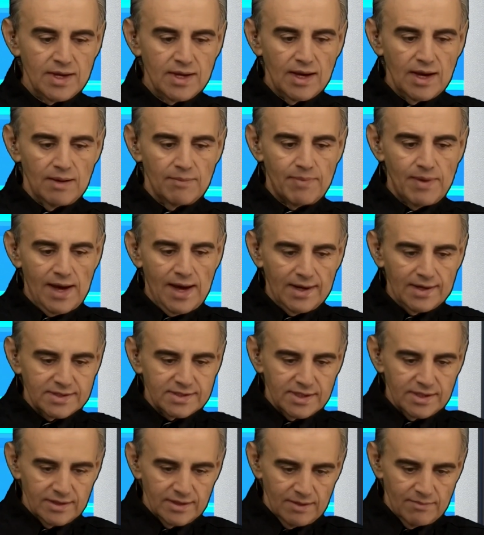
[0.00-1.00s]
about
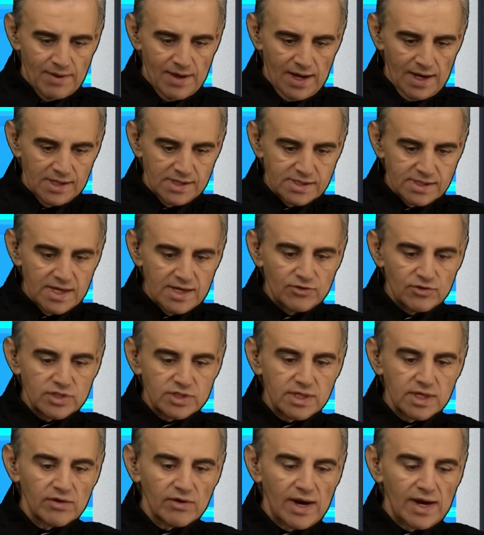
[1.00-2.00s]
the balance.
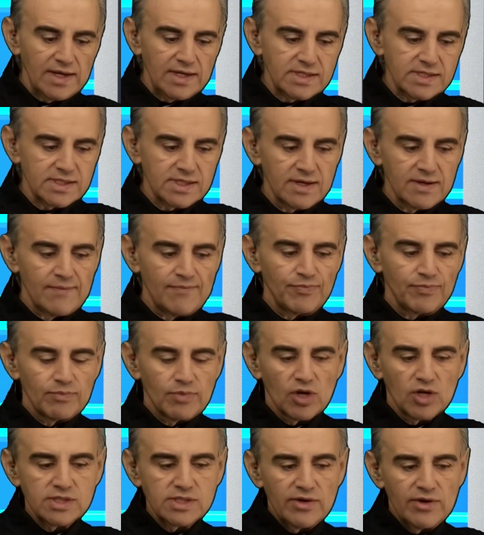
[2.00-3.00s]
Interesting race,
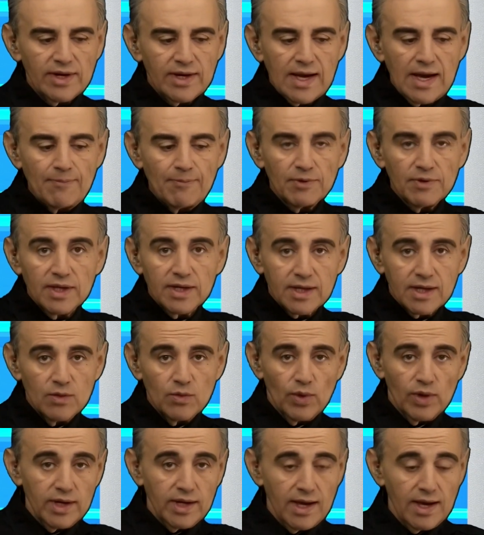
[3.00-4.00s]
because there are a couple that can
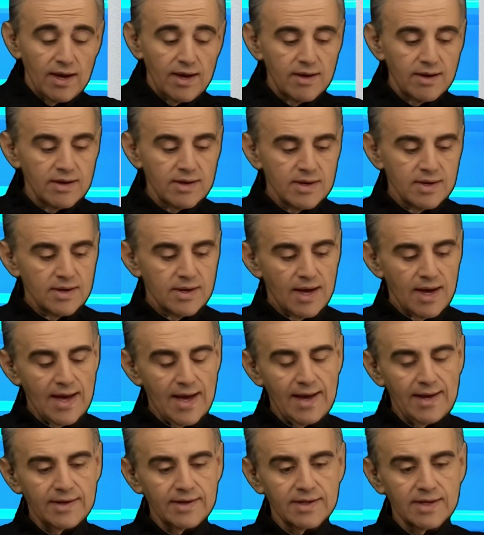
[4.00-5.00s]
win here.
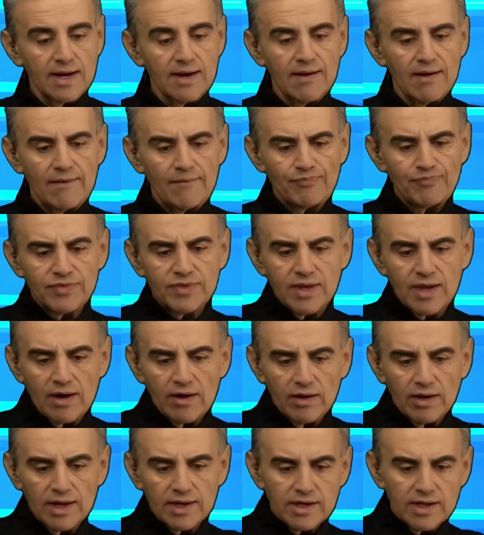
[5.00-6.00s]
And
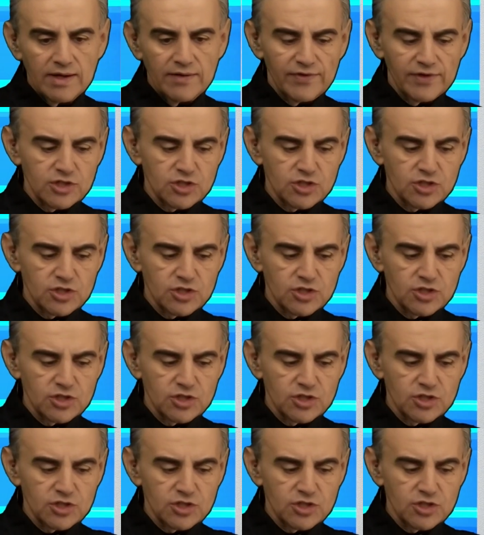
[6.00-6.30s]
Daryl, I don't know if it's